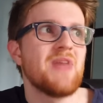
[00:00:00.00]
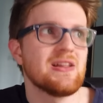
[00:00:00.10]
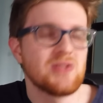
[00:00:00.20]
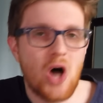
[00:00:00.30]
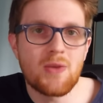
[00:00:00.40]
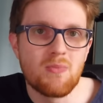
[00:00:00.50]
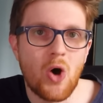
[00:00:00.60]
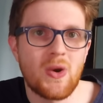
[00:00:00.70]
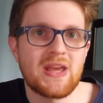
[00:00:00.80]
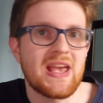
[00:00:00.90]
that lawn
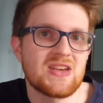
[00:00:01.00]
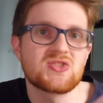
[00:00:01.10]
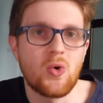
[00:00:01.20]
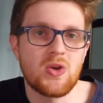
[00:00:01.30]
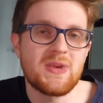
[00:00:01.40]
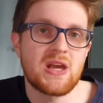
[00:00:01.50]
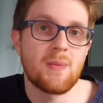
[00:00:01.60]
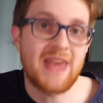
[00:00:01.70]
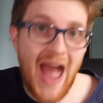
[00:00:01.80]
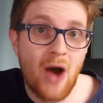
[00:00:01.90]
mowing is going to be
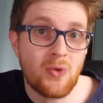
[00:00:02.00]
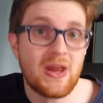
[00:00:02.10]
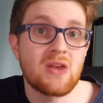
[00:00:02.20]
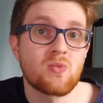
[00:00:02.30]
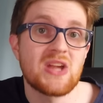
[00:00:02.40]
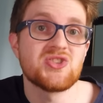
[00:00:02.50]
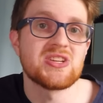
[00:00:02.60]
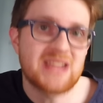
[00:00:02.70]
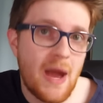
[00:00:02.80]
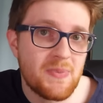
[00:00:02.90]
coming out in
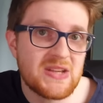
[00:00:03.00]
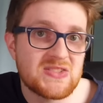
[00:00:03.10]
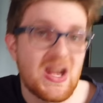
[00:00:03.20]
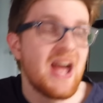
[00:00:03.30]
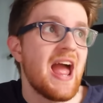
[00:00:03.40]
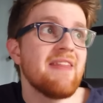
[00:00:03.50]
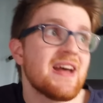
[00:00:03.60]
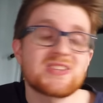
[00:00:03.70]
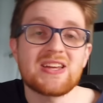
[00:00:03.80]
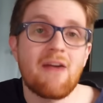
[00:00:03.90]
Raging Tempest, and
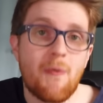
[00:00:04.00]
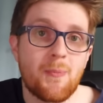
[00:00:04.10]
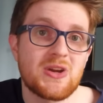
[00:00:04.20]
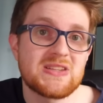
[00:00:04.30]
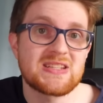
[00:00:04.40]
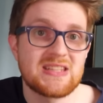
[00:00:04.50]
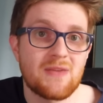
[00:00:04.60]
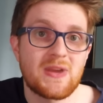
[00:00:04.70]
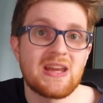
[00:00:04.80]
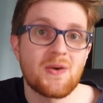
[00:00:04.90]
that's going to have a pretty
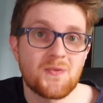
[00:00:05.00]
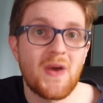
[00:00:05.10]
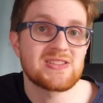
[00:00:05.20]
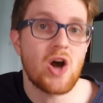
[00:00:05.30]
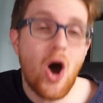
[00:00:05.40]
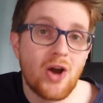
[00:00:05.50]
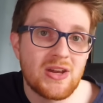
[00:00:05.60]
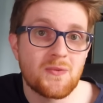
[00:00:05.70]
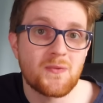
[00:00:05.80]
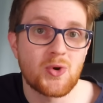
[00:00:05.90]
significant effect on
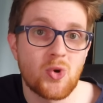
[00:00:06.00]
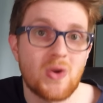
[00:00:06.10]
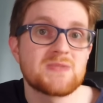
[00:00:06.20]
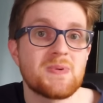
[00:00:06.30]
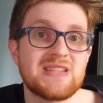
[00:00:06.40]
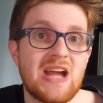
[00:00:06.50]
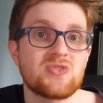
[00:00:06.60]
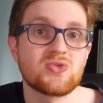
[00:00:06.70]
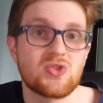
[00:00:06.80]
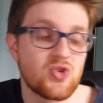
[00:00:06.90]
Infernoid's
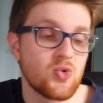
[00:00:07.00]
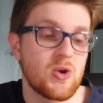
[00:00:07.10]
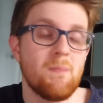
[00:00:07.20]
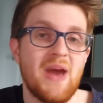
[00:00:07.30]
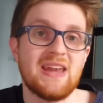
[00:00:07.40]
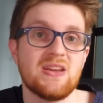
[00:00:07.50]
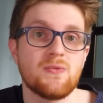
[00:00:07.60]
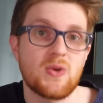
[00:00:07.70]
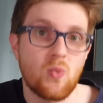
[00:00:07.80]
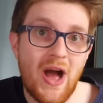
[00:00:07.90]
potential to do
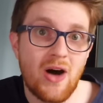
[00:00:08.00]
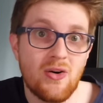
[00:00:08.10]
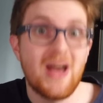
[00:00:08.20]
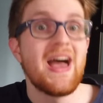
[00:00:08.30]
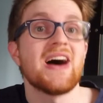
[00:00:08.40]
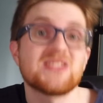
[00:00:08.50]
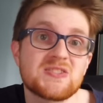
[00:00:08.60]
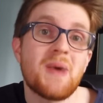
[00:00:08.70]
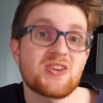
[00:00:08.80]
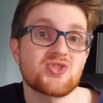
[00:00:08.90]
competitively well,
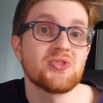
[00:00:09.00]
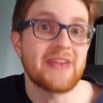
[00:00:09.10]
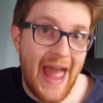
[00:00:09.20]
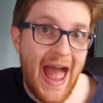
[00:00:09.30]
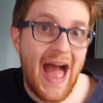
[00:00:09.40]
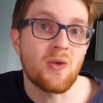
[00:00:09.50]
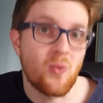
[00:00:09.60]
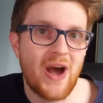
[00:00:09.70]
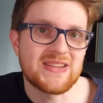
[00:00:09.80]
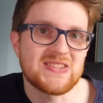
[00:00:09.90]
especially at
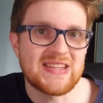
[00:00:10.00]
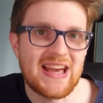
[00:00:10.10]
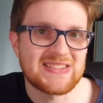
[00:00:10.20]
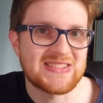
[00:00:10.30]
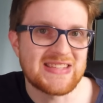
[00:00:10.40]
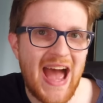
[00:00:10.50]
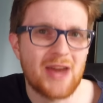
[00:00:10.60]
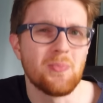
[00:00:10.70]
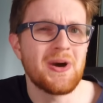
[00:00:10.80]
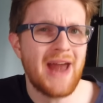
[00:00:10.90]
YCS
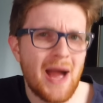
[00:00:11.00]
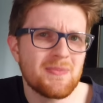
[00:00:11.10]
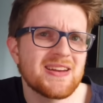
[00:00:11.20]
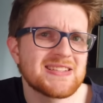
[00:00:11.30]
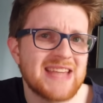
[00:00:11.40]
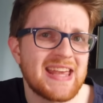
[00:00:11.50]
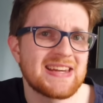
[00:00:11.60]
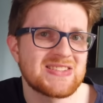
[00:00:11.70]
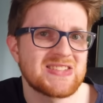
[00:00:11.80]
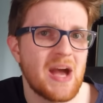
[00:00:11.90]
Seattle. But I'm going to take
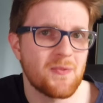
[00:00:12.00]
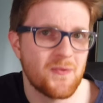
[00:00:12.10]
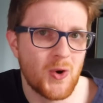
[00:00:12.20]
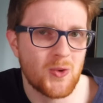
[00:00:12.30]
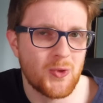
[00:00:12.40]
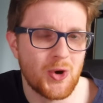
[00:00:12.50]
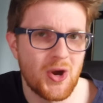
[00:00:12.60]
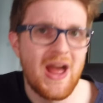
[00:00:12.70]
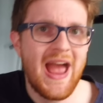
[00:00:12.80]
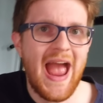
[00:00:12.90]
it a step
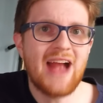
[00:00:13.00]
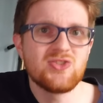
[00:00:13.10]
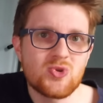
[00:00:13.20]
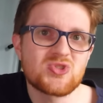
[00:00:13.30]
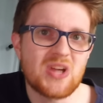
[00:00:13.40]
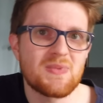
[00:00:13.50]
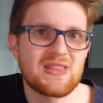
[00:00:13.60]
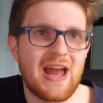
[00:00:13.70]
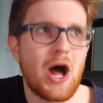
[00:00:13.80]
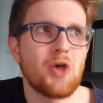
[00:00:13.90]
further and do
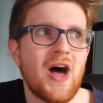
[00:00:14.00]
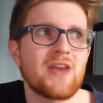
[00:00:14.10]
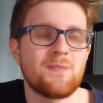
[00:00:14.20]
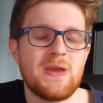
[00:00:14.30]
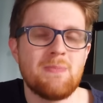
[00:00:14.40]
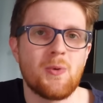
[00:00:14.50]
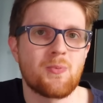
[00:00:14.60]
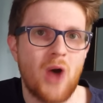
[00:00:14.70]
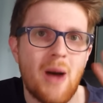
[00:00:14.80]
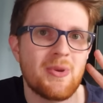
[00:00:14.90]
something that a lot of people
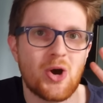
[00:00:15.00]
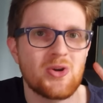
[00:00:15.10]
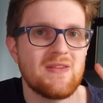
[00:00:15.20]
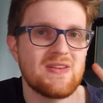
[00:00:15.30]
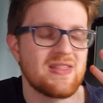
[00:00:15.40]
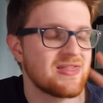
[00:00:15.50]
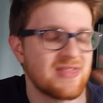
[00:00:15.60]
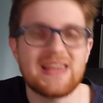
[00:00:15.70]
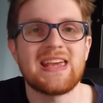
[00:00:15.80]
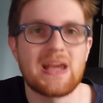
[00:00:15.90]
probably aren't even
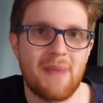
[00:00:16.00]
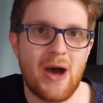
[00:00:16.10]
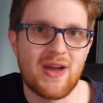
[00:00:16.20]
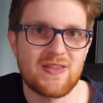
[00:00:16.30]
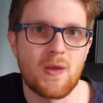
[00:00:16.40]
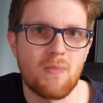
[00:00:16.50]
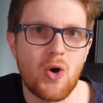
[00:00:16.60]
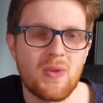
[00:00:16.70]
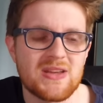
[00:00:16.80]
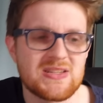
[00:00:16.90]
thinking about at the
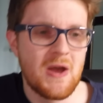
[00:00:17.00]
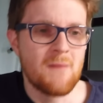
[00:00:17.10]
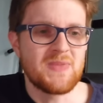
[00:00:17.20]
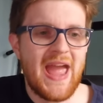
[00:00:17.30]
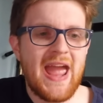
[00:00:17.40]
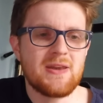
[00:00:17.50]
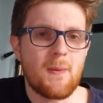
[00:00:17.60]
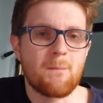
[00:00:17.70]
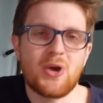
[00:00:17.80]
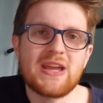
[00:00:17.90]
moment,
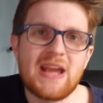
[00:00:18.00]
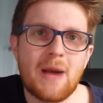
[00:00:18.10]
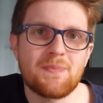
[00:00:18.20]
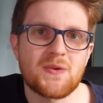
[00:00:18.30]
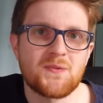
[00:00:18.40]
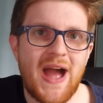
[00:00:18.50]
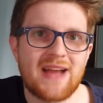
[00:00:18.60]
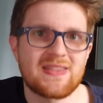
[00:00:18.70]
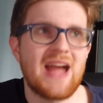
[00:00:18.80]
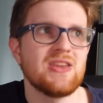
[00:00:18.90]
and bringing up the
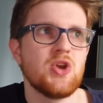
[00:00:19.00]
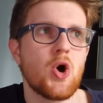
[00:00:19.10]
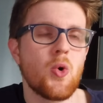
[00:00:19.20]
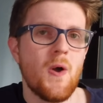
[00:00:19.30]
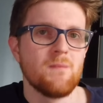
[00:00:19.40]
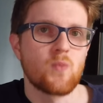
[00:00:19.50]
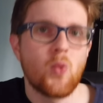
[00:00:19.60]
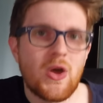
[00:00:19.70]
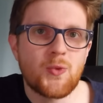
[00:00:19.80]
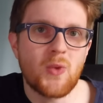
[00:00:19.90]
fact that, you know,
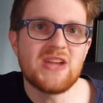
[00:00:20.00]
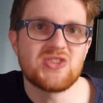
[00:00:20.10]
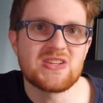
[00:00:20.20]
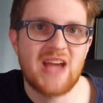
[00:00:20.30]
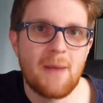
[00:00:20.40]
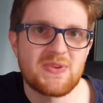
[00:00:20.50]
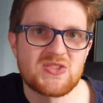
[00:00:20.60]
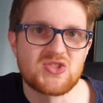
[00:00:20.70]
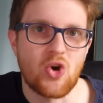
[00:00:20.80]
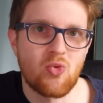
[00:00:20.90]
with Raging
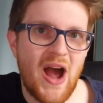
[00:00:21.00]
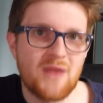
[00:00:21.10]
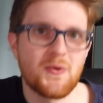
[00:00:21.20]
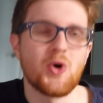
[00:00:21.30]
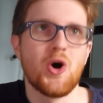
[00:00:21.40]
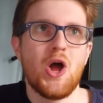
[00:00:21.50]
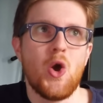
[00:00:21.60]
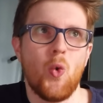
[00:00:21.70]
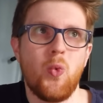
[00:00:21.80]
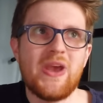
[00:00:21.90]
Tempest's arrival,
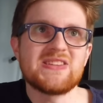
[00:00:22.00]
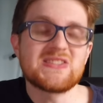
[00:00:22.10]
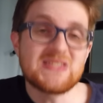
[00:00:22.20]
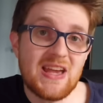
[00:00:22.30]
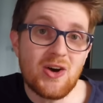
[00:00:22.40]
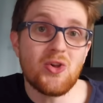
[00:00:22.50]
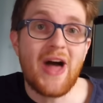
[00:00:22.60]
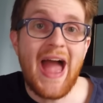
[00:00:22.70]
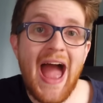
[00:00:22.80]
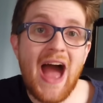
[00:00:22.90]
we still
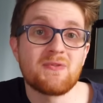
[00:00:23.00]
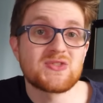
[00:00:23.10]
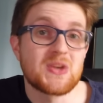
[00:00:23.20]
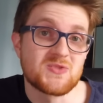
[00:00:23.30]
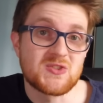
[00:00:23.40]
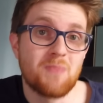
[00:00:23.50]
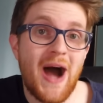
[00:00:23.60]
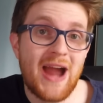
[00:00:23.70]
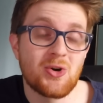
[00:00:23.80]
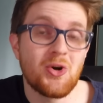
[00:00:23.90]
have some
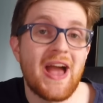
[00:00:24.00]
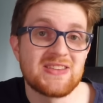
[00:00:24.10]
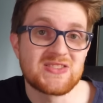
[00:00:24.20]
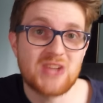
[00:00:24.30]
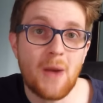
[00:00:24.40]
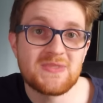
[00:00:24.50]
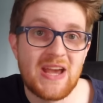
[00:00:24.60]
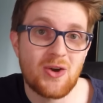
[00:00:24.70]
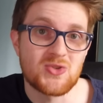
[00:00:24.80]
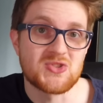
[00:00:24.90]
Spyral and
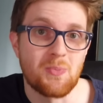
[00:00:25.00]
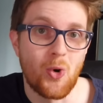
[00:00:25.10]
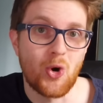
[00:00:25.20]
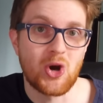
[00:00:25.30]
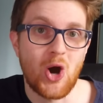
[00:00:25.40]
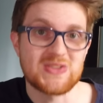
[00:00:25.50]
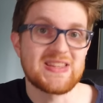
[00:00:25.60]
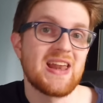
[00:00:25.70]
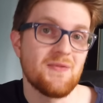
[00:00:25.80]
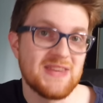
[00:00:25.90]
Subterror support cards
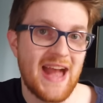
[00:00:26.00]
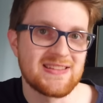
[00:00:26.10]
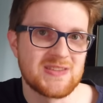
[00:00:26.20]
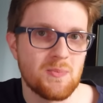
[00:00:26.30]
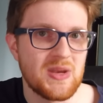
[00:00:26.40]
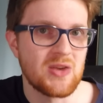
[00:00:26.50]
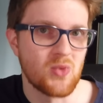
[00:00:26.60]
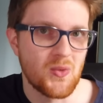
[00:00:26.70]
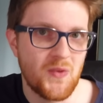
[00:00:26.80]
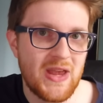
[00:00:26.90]
that have yet to be
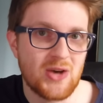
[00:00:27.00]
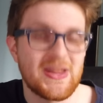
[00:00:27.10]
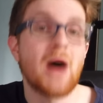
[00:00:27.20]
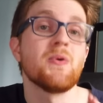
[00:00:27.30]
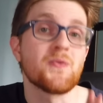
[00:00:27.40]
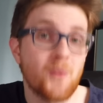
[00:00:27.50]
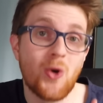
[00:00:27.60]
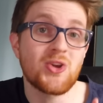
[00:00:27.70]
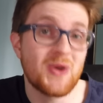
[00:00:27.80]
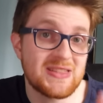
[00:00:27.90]
revealed. Now,
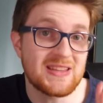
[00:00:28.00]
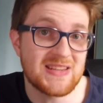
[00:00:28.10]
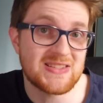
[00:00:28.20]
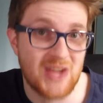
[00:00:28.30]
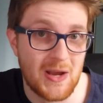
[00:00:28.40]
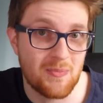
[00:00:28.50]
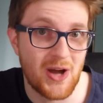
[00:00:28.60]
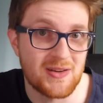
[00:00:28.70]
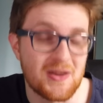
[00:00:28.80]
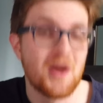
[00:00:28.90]
before you hit the dislike
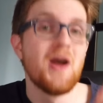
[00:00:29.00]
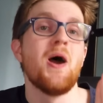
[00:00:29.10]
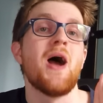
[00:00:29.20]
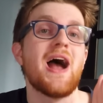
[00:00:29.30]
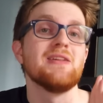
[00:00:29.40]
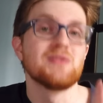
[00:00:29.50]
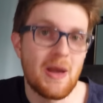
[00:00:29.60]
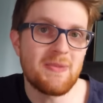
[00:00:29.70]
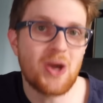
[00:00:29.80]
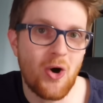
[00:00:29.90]
button,
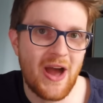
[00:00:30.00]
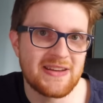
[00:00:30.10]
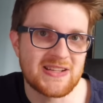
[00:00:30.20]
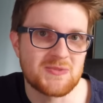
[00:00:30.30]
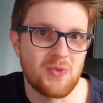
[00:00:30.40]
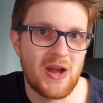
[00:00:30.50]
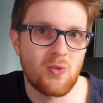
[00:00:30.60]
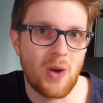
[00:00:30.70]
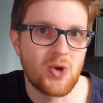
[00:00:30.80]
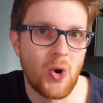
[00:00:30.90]
let me go ahead and explain
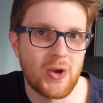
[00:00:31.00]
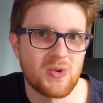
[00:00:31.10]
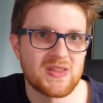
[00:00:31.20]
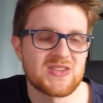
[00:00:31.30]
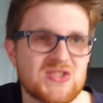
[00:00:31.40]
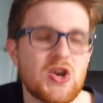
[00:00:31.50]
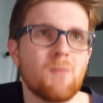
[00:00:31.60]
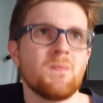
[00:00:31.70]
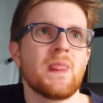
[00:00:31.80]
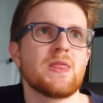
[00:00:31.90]
where I'm going with
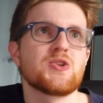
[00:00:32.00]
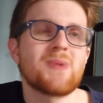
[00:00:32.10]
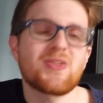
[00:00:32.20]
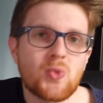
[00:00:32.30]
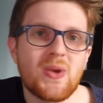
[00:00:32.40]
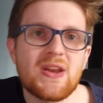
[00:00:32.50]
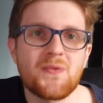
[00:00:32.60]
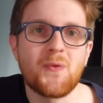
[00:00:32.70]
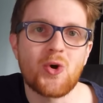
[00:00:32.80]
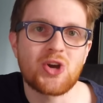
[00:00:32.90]
So there's about three to
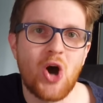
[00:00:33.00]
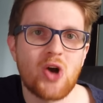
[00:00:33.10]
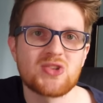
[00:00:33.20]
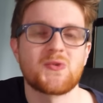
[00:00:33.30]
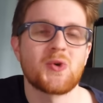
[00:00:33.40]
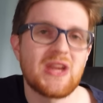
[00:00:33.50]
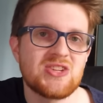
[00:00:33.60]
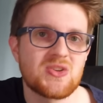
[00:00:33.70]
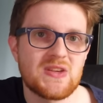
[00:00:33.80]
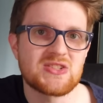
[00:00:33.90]
four cards for
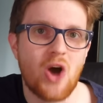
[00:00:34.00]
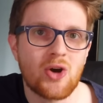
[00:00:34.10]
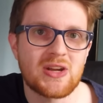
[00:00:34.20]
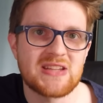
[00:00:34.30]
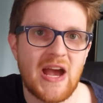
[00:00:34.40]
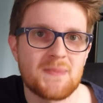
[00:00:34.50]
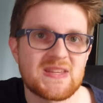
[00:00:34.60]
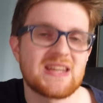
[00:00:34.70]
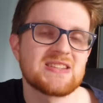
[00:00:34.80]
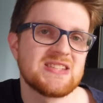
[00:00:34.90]
each of these archetypes
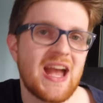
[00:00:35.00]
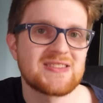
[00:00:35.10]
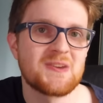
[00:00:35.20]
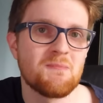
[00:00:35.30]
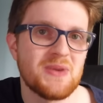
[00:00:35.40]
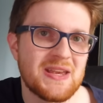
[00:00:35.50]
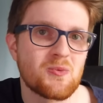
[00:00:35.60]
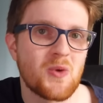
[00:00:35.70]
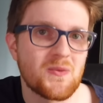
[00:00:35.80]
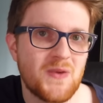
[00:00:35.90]
that is yet to be
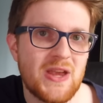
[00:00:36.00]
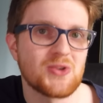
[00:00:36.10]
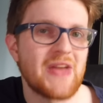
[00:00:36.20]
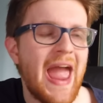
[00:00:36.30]
revealed.